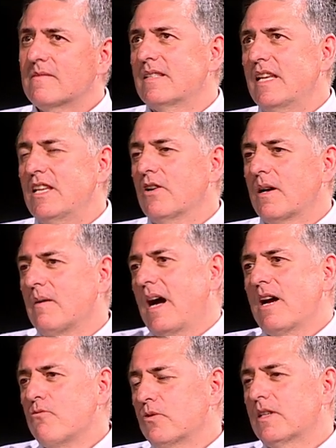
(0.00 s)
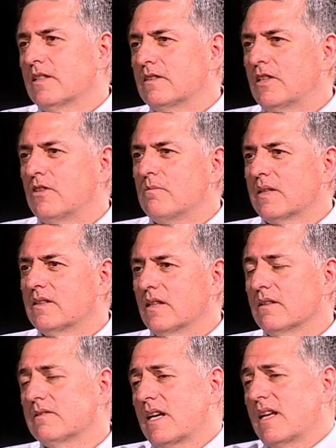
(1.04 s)
you know, I, I would consider
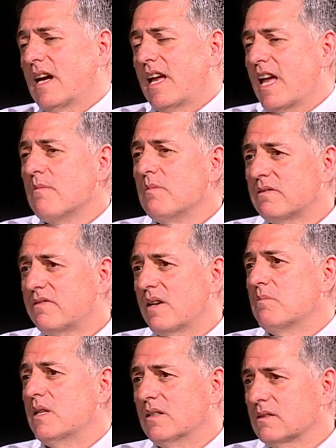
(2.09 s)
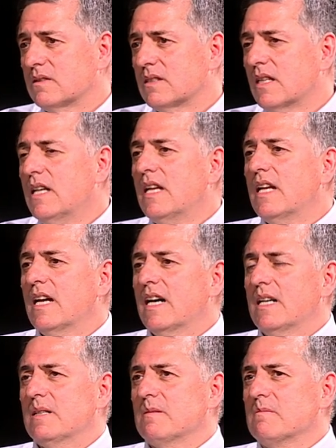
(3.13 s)
myself. I, I am a feminist. Mm-hmm.
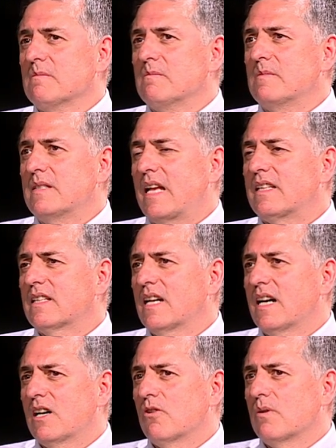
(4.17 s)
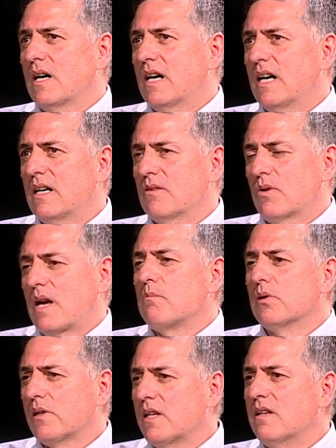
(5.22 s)
Um, that's how uh, what I
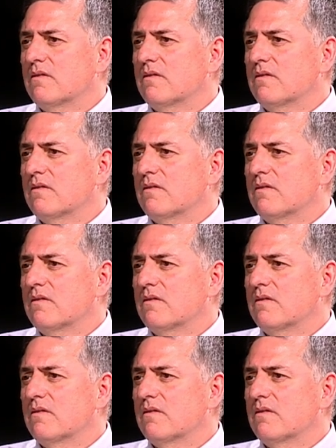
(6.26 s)
believe